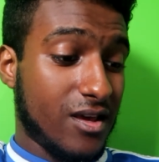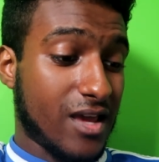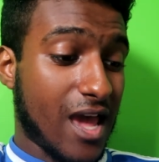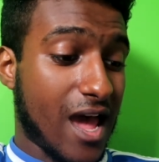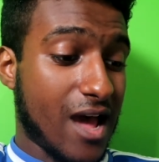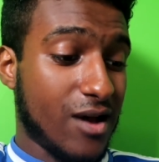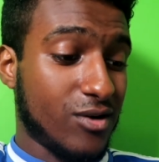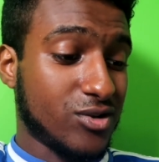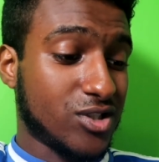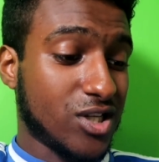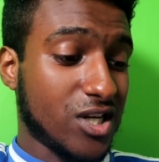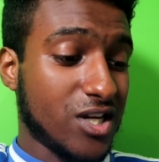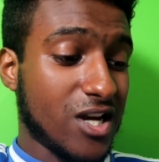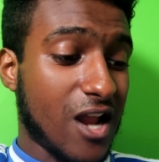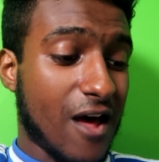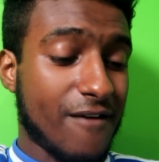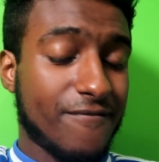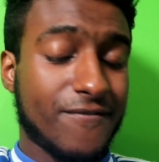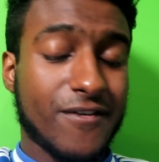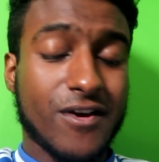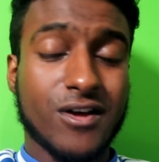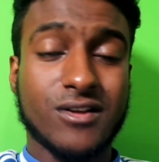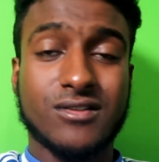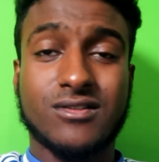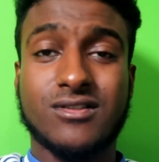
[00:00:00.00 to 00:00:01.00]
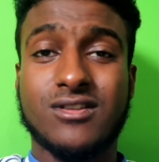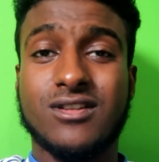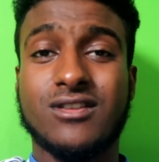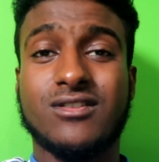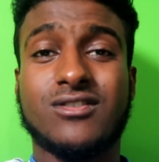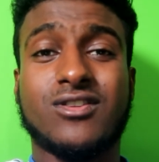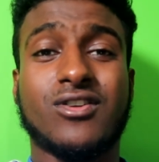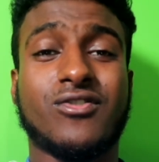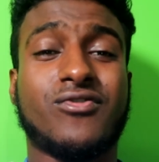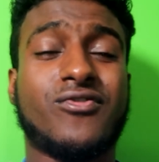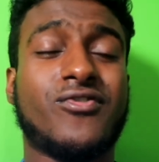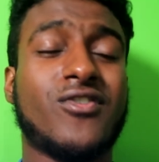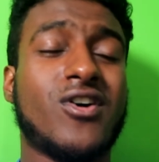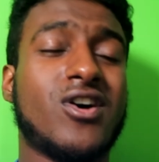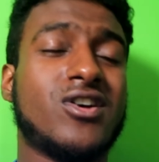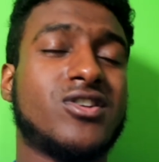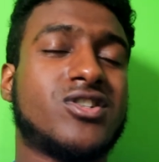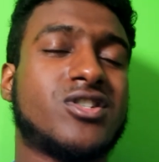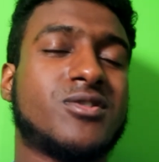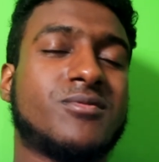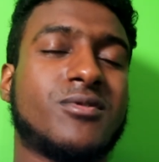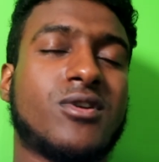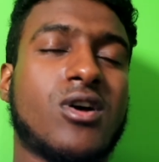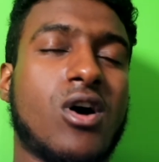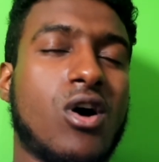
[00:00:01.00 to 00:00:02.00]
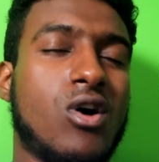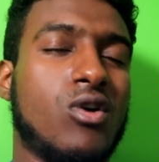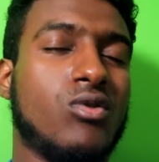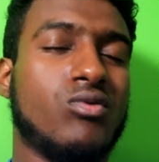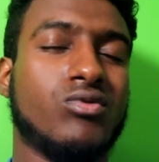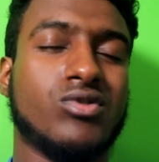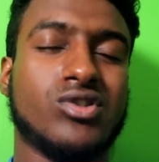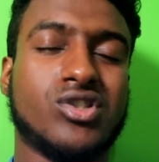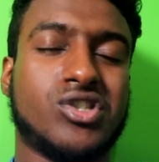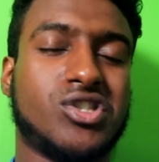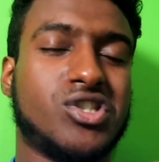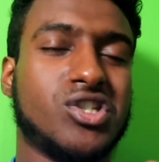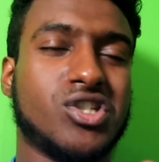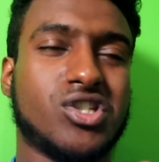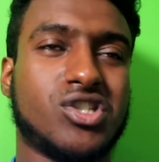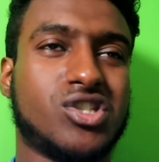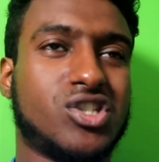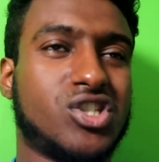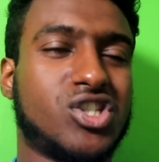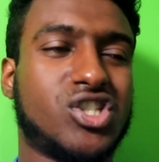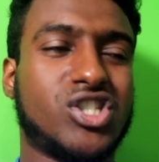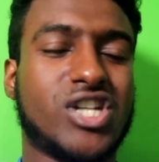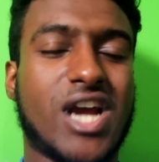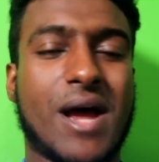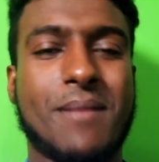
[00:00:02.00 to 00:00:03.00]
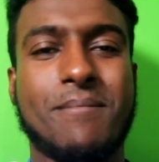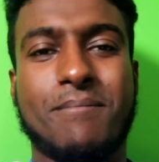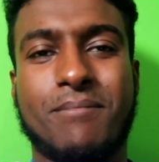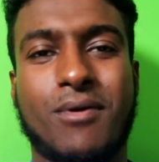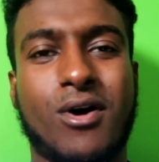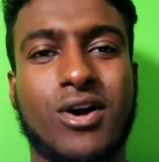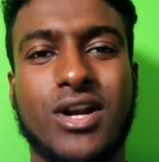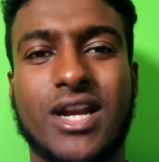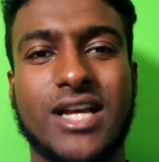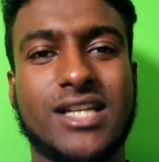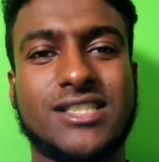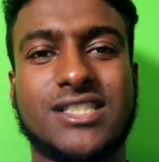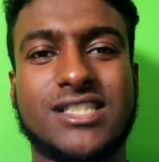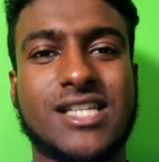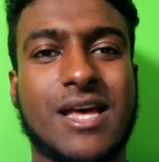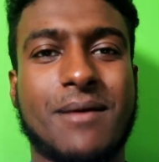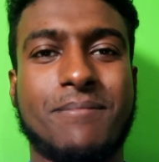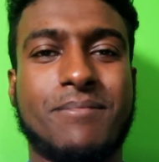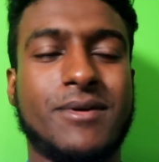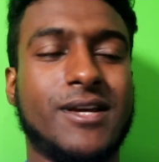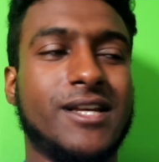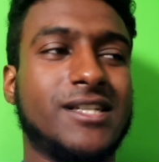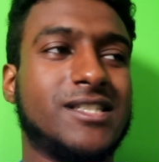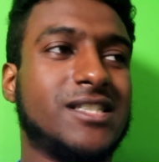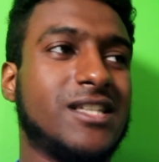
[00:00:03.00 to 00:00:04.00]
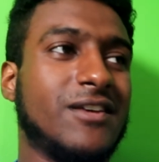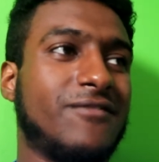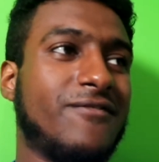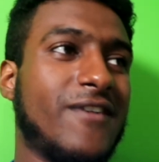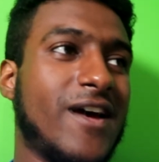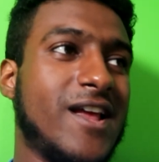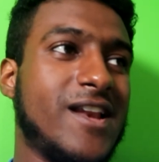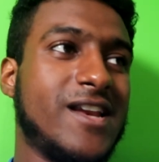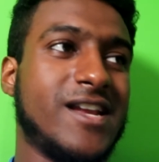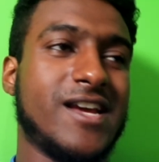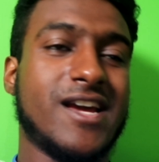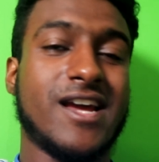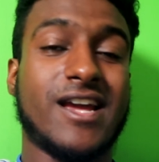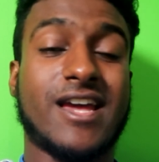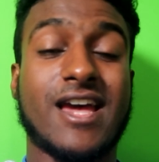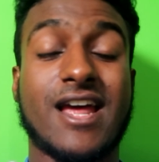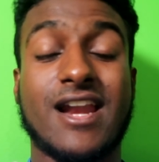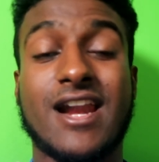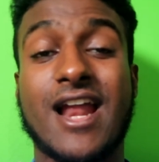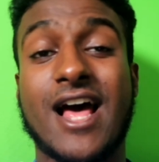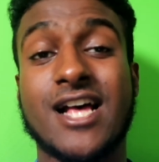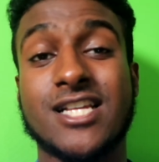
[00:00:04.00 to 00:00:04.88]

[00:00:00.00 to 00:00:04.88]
Yeah, it was another. The first goal was just shambolic set piece defending again.